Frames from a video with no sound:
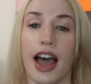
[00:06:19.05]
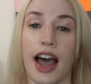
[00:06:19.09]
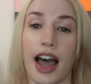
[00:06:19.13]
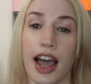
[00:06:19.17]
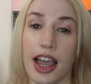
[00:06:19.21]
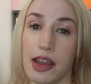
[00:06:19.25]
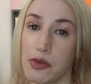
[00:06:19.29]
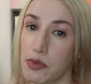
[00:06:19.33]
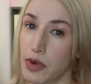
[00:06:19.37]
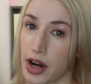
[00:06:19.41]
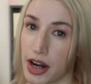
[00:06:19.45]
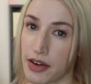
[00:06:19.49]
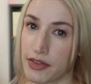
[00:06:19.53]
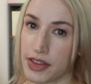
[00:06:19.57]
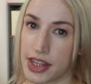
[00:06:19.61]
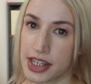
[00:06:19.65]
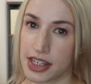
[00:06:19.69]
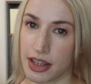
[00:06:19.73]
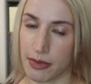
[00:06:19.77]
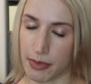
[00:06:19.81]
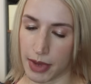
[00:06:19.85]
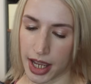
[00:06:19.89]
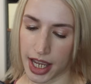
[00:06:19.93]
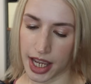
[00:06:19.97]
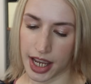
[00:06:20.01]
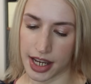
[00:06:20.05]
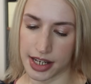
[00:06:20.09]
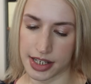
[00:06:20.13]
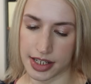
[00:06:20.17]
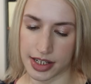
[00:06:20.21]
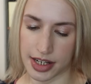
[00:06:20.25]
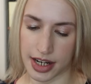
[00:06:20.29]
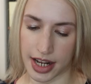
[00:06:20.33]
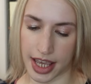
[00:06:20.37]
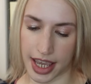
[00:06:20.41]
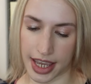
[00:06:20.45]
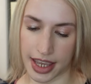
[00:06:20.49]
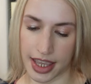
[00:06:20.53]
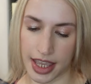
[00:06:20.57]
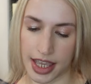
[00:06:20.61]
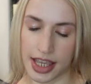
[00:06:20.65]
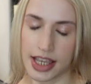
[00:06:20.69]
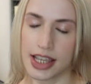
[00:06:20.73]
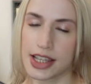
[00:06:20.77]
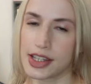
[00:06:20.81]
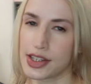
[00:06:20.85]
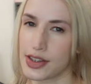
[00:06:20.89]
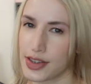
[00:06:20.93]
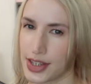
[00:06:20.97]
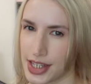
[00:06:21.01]
I'm wearing this on my eyes today.
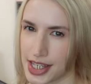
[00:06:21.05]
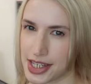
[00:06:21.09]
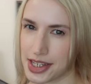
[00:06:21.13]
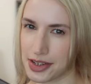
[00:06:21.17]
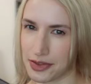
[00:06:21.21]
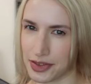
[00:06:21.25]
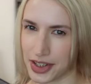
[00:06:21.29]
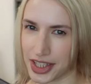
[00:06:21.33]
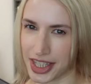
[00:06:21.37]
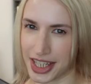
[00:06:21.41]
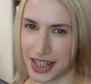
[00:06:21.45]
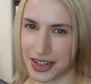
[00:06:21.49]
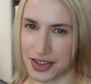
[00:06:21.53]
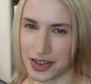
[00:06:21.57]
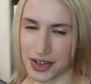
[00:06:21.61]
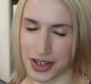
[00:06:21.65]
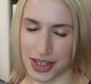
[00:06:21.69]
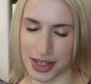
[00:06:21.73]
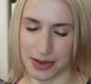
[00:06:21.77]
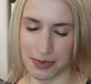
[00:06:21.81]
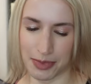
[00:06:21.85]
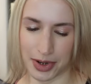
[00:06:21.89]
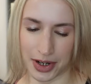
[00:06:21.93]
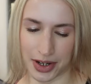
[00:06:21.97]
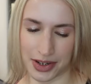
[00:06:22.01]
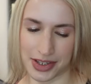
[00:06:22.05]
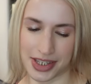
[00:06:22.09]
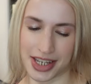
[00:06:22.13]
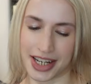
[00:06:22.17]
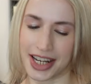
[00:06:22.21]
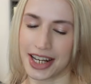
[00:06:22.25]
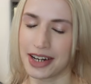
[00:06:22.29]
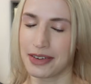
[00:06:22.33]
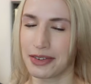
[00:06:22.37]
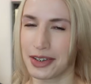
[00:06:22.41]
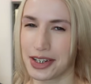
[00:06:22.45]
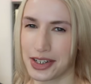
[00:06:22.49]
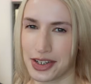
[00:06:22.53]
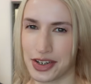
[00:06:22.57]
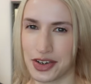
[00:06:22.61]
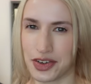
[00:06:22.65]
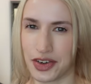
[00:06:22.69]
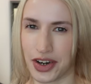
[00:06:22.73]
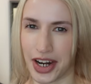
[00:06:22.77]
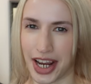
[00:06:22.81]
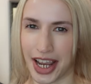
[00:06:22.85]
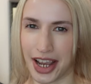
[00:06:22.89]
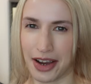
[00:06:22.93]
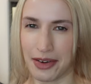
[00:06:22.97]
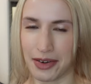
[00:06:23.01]
So this is a really interesting product. I kind of wanted to
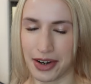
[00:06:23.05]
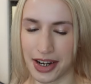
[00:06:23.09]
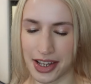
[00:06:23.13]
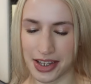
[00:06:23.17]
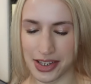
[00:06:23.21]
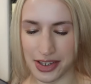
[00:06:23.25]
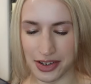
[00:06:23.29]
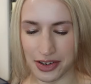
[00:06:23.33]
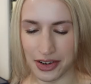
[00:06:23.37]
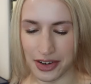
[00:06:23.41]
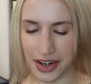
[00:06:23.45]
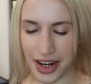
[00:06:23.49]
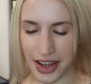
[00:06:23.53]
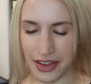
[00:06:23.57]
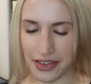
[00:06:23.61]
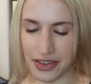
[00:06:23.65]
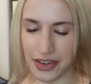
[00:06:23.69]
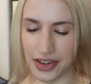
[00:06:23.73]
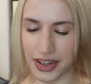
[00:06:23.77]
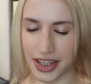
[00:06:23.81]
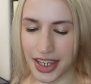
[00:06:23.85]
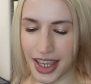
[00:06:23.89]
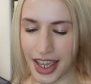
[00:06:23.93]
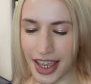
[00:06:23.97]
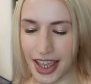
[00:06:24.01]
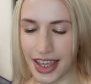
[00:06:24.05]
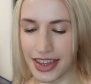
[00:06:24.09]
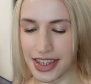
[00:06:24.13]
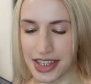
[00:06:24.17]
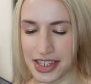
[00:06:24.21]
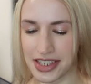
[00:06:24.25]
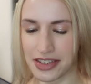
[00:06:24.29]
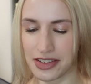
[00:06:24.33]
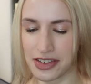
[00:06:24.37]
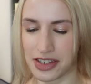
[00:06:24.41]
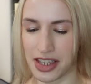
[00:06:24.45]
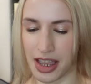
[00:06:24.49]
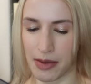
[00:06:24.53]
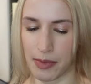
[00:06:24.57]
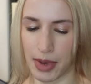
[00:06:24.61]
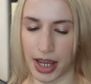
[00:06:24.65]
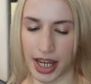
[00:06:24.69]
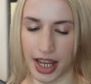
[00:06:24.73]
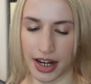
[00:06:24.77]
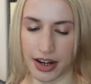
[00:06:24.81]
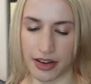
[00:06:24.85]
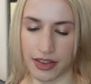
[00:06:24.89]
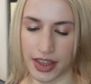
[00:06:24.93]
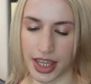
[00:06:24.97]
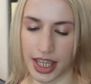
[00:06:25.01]
try it out when I saw it. I thought, yeah, this looks like my
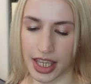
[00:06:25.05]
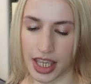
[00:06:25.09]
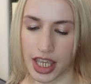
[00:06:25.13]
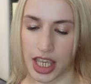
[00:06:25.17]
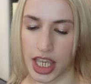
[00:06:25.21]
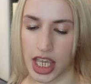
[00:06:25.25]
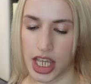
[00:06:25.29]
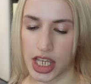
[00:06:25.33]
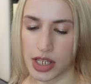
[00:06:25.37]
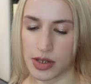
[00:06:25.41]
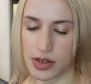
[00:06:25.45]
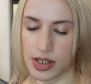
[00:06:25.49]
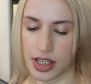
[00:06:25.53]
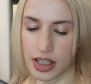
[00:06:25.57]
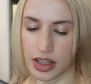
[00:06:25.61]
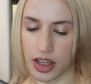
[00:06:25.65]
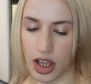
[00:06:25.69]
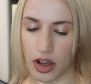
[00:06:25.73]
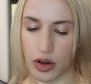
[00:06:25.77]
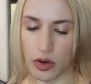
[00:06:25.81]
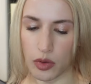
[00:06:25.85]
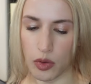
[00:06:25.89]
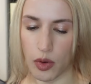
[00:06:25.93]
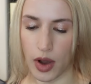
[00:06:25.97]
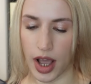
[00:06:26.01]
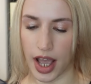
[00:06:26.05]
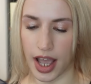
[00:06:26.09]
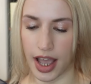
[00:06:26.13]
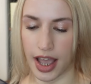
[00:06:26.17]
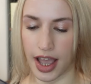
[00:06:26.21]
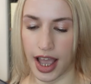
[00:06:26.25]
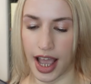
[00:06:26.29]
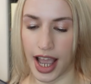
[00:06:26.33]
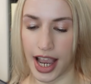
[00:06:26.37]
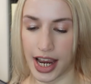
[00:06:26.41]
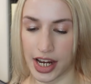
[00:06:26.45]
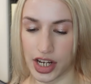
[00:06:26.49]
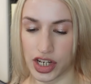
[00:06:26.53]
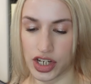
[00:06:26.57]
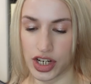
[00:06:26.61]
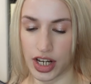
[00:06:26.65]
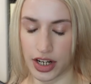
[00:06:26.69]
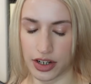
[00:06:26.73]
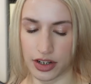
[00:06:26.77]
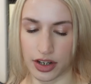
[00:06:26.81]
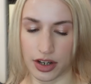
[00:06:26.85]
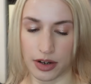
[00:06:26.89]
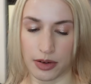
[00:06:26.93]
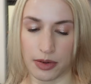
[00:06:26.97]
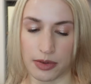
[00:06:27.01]
kind of thing. So it's a long wear
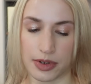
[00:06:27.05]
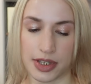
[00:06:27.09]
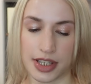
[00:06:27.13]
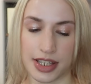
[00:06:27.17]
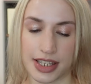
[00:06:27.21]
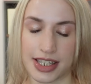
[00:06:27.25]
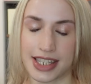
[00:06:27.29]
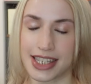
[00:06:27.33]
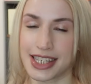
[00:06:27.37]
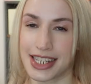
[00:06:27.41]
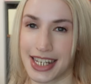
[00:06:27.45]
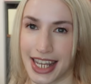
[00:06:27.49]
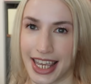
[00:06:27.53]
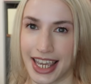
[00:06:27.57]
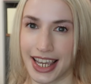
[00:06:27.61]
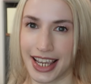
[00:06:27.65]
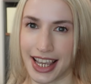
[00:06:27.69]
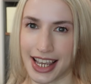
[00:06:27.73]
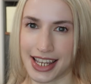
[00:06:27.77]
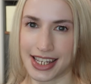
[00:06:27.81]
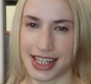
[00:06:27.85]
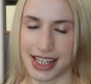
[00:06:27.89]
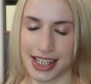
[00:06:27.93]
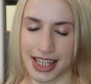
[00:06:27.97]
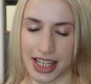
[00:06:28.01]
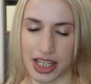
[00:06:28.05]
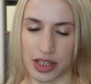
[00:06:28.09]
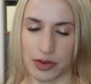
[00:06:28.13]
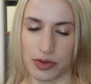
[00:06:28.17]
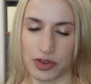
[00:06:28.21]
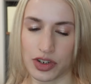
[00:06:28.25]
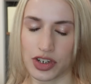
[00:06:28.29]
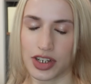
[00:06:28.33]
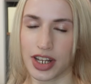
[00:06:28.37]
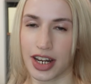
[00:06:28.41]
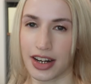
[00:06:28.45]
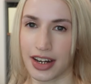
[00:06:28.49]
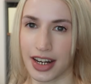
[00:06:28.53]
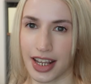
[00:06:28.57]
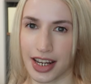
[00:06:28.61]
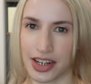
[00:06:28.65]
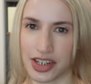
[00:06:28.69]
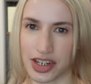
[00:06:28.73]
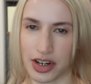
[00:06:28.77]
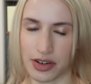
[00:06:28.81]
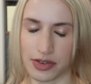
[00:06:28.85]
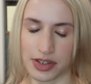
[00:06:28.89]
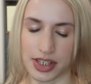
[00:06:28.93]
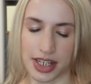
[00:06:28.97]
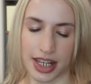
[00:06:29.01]
eyeshadow stick. As I said, so we've just had an
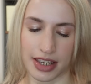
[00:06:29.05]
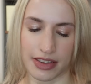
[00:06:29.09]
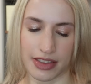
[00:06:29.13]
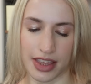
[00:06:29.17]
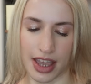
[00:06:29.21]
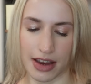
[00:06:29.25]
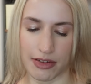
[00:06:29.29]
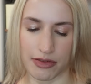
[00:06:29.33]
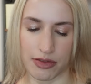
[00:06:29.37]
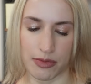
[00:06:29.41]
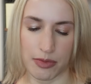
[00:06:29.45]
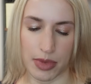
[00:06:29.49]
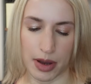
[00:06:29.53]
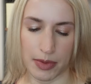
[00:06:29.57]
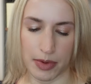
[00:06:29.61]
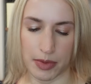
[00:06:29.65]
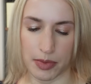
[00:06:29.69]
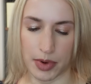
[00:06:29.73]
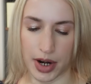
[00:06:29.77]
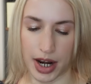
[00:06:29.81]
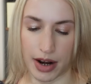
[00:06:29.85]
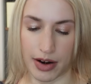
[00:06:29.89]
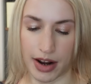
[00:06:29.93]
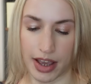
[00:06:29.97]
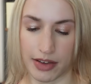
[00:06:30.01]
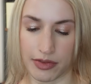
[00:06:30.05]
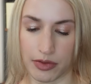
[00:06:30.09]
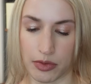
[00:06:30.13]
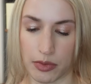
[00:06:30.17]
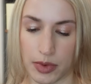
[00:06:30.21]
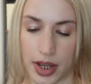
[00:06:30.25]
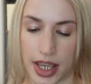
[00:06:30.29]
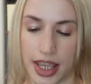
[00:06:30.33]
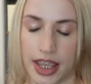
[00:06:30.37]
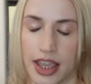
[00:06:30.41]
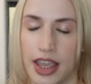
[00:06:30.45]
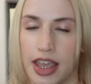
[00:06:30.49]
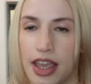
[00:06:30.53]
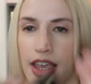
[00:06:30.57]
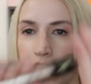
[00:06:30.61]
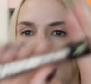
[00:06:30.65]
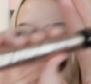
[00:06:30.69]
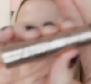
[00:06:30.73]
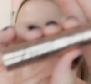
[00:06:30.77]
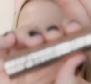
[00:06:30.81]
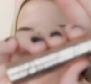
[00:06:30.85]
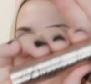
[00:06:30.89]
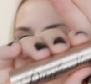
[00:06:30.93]
eyeshadow stick there from Bobbi Brown, haven't we? The